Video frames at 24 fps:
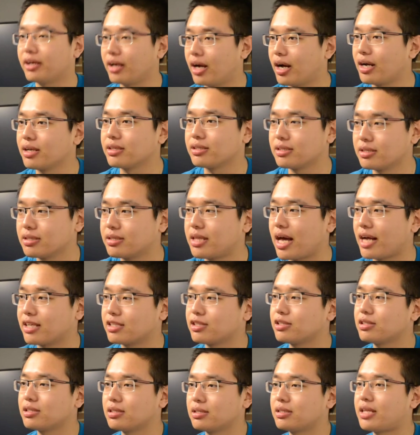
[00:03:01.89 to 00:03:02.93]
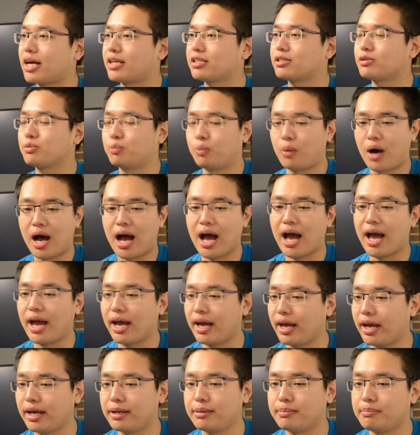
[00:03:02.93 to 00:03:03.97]
us. That's why
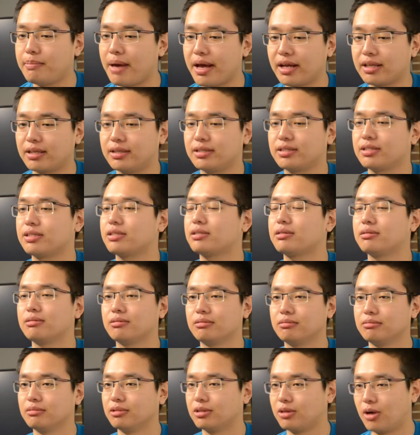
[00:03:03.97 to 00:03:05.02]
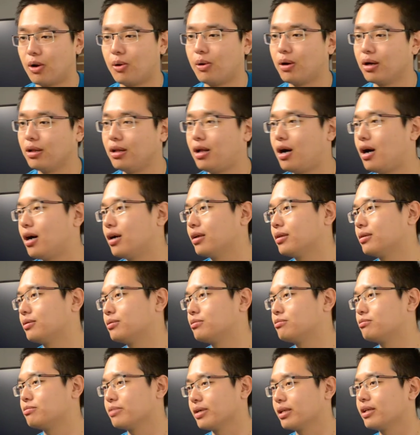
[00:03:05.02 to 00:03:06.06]
it makes us go
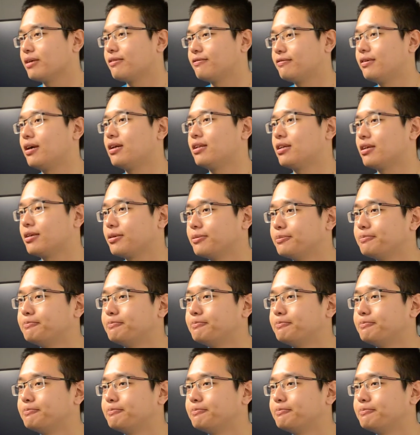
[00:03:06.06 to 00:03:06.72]
along really further.